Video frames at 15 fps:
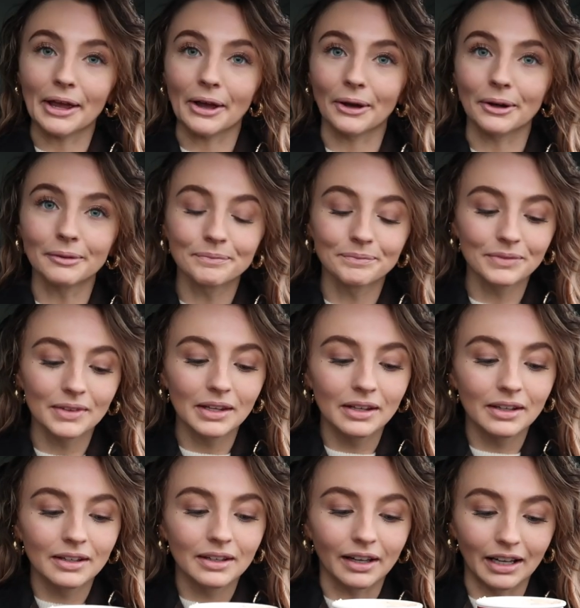ho.
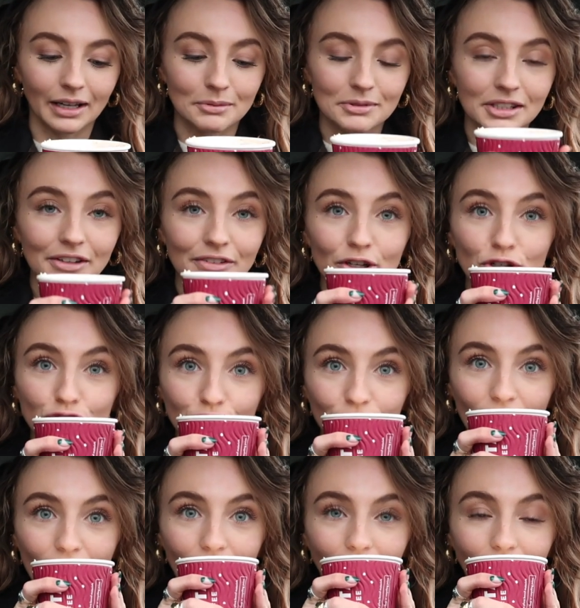Let's give it a
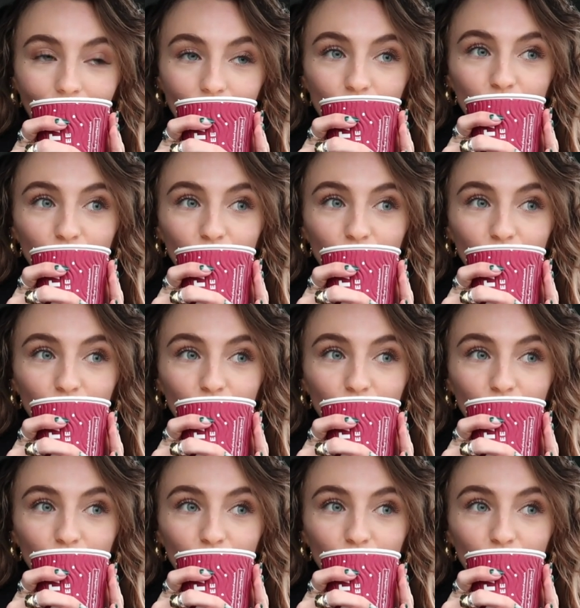try.